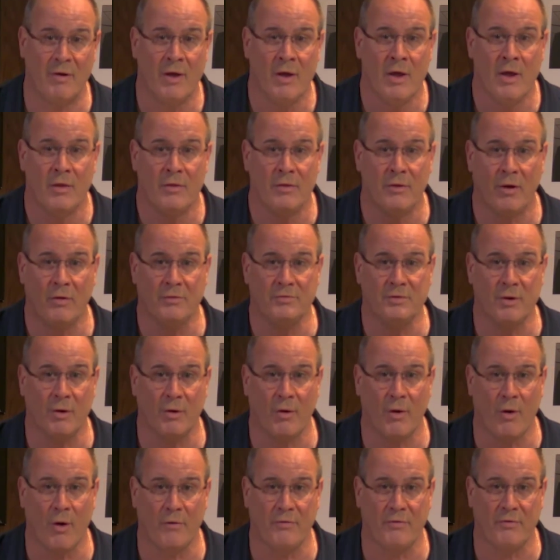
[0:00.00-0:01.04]
Those are the
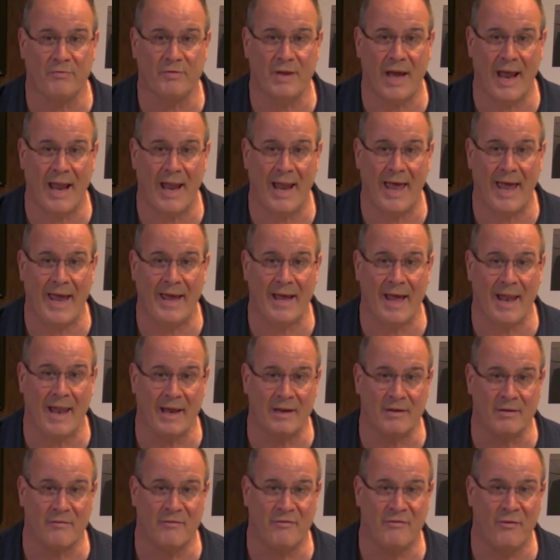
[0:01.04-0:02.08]
horses I like. I like the
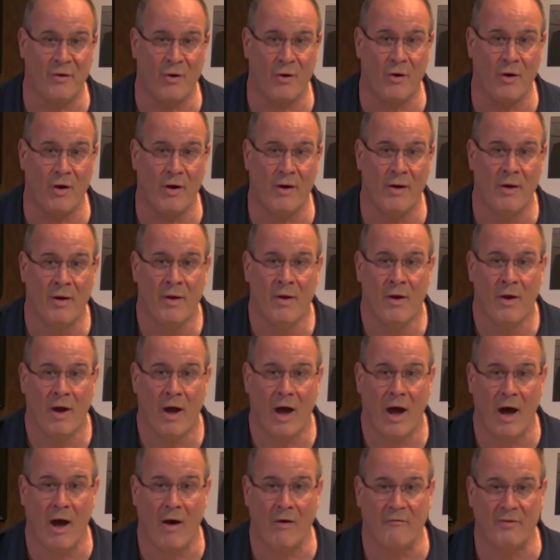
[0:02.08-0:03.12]
4
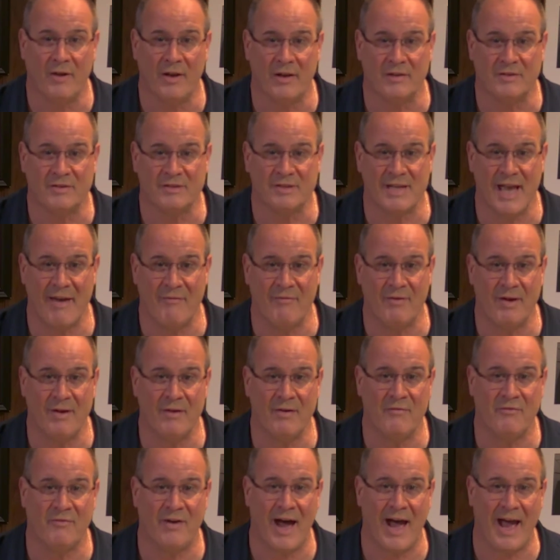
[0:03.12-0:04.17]
over the 7,
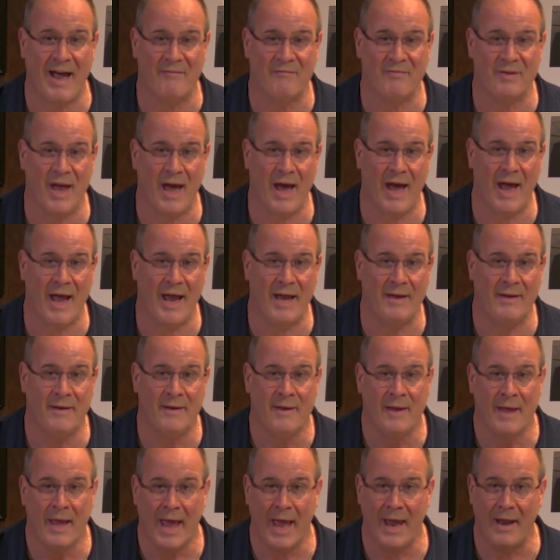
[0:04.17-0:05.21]
5, 9,
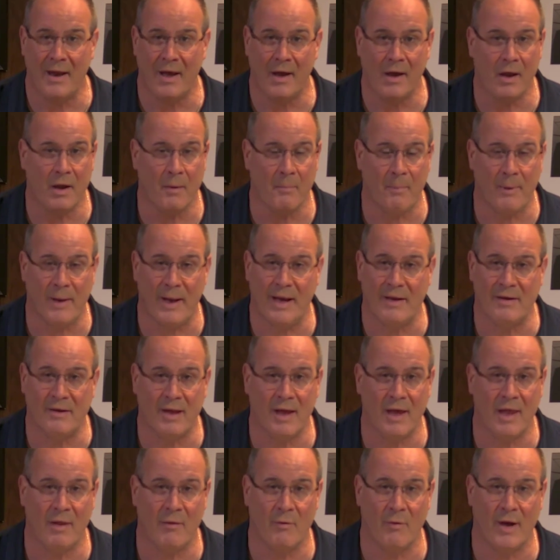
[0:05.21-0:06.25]
and I'm going to play it the other
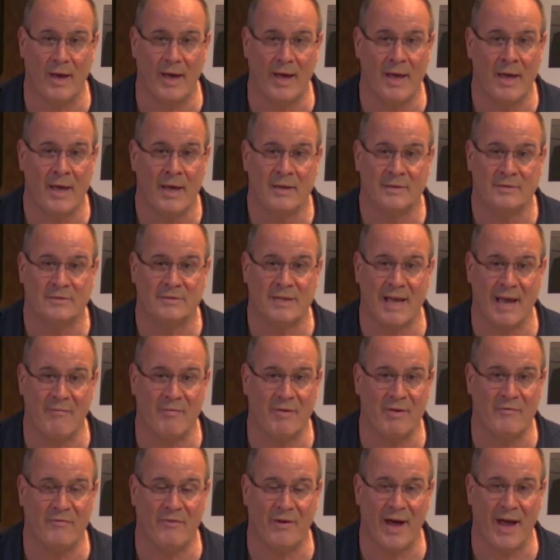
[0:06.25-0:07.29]
way, 7,
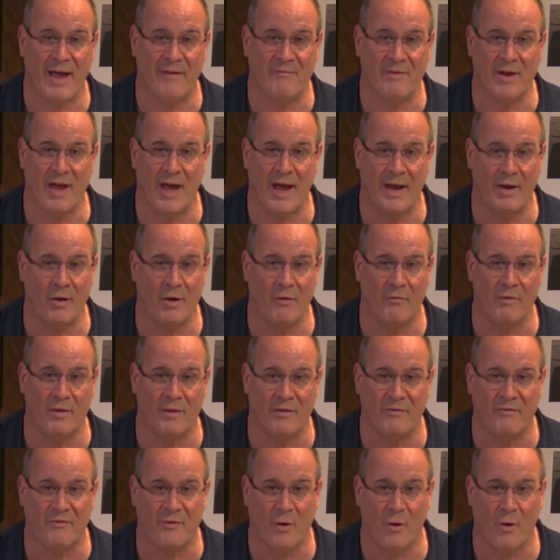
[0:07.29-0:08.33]
5, 9 over the
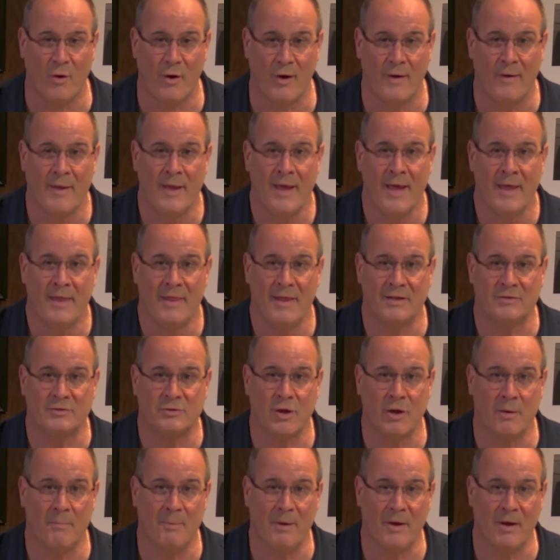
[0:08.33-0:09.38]
4. This could
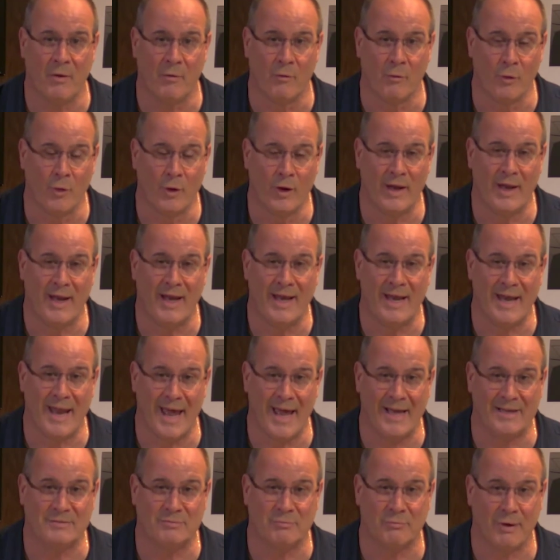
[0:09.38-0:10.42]
be a really
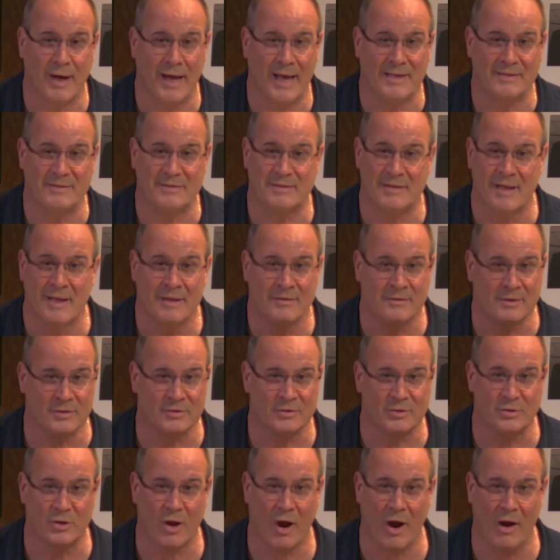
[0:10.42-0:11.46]
nice race to
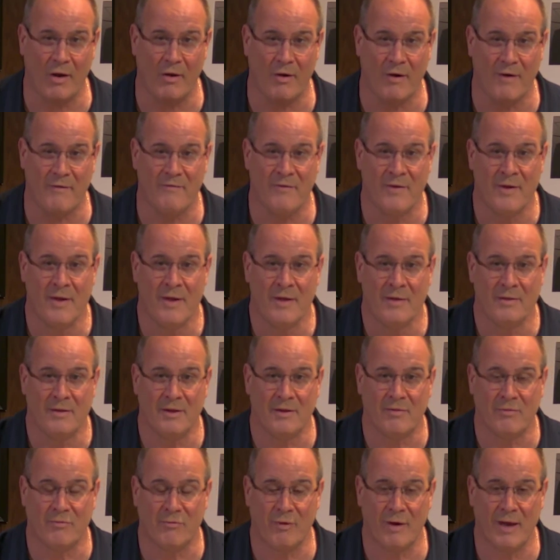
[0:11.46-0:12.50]
start off the
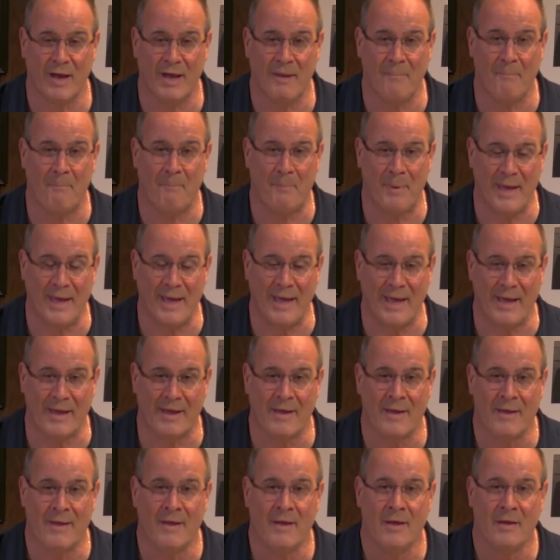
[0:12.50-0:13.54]
3 big
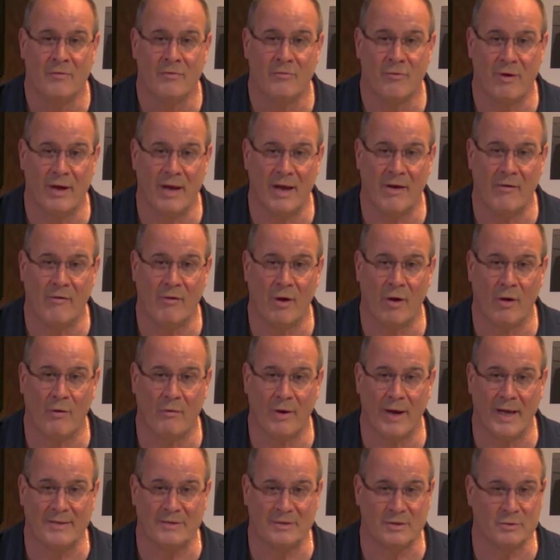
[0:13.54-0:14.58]
3-year-old
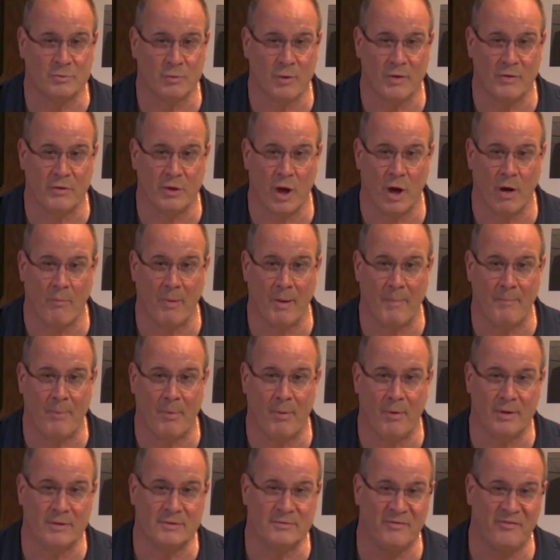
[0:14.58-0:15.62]
races with Derby
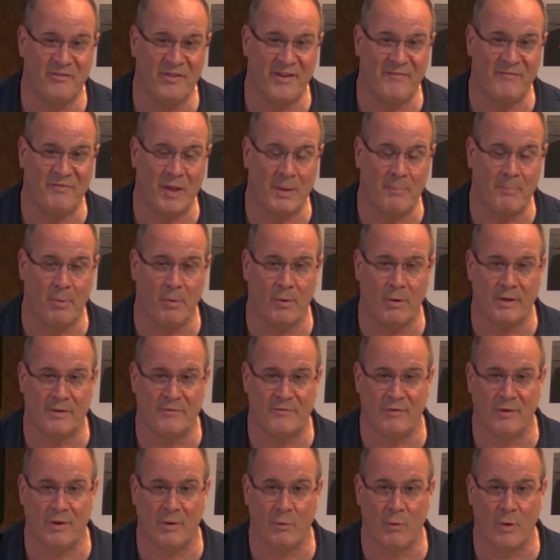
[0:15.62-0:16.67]
points, 50 points for the
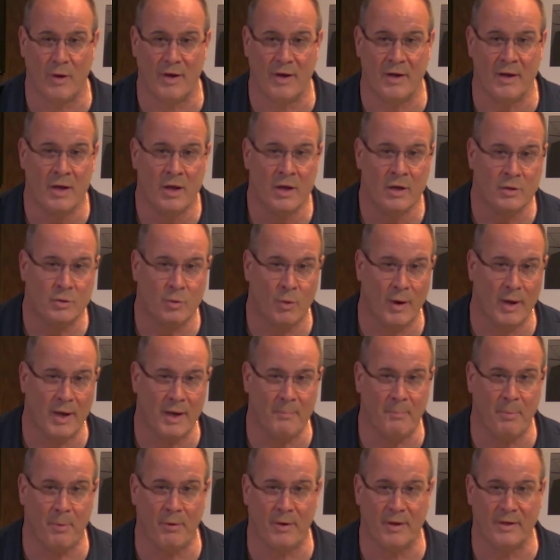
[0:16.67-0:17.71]
winner, 20
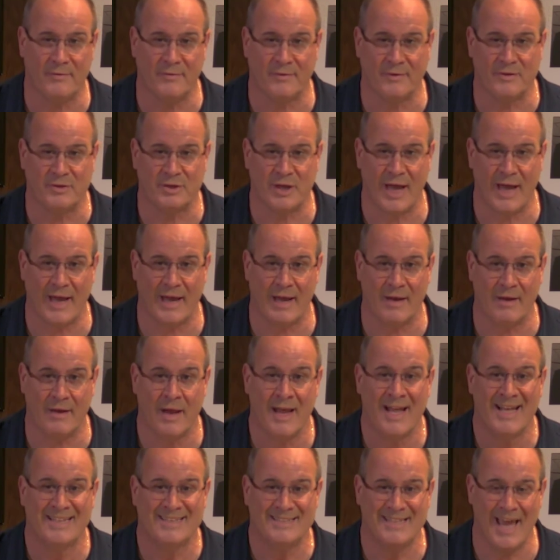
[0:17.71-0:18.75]
points for second,
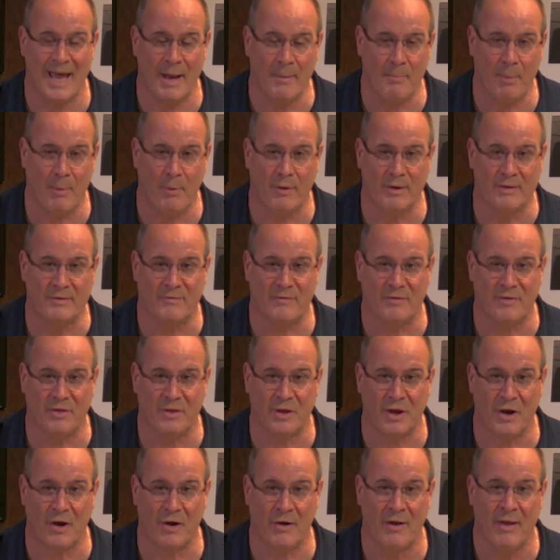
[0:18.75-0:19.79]
10 points for
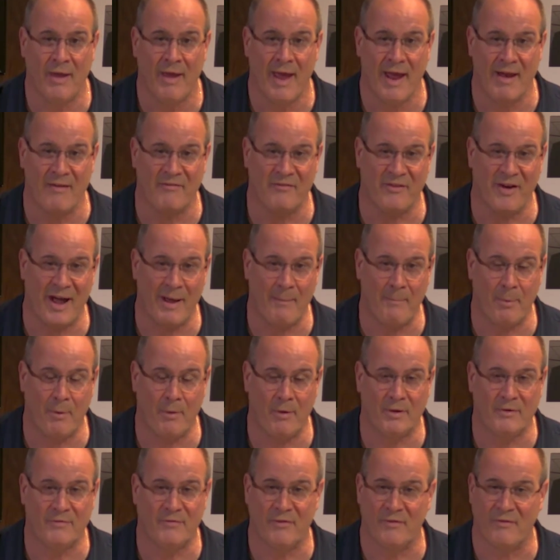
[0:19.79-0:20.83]
third, and 5 points
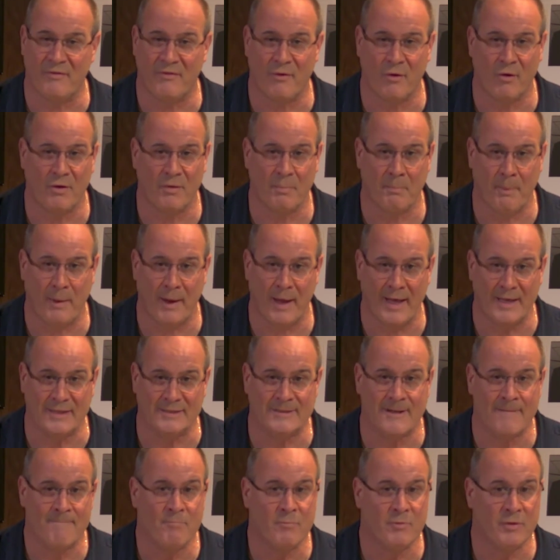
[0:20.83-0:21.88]
for fourth place.
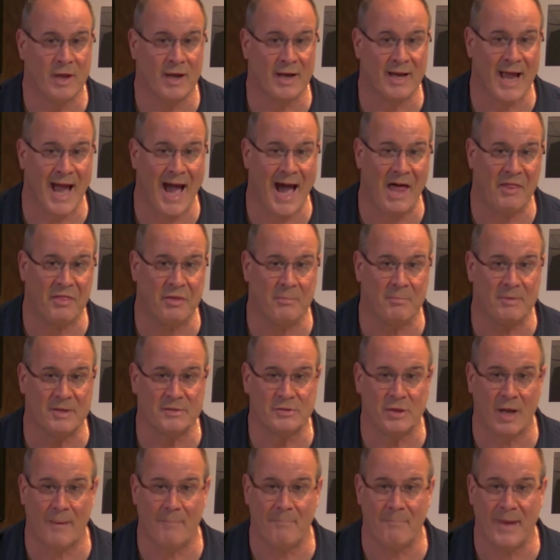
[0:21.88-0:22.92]
The Gotham is
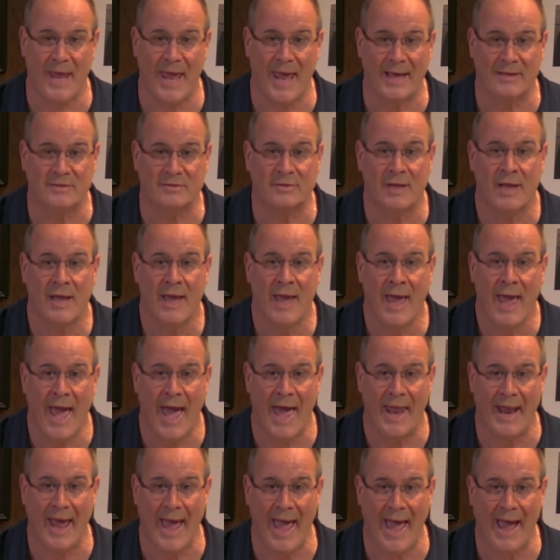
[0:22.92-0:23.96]
up next at
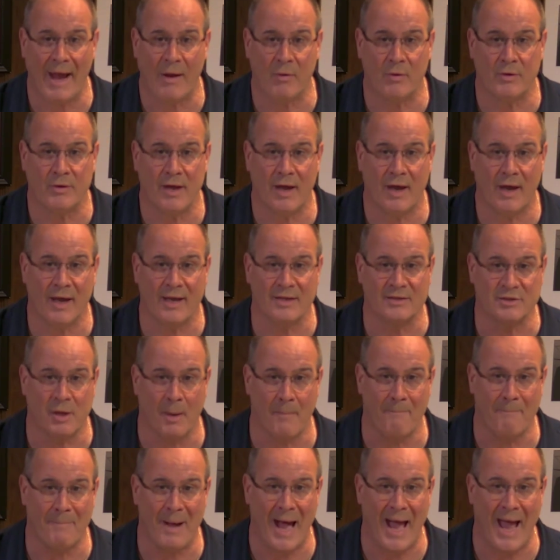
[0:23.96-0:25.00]
Aqueduct. It's a
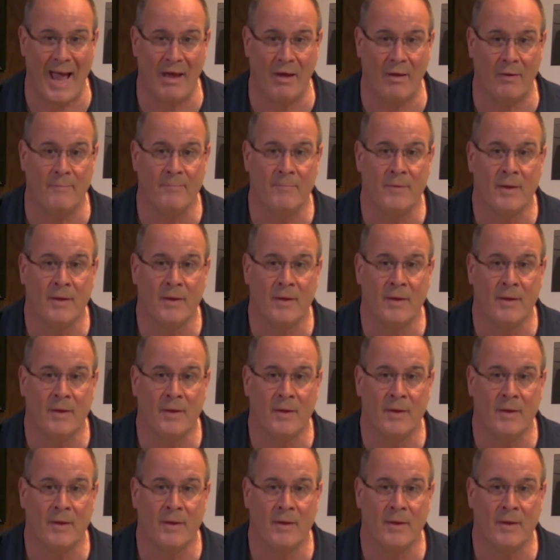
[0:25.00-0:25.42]
mile.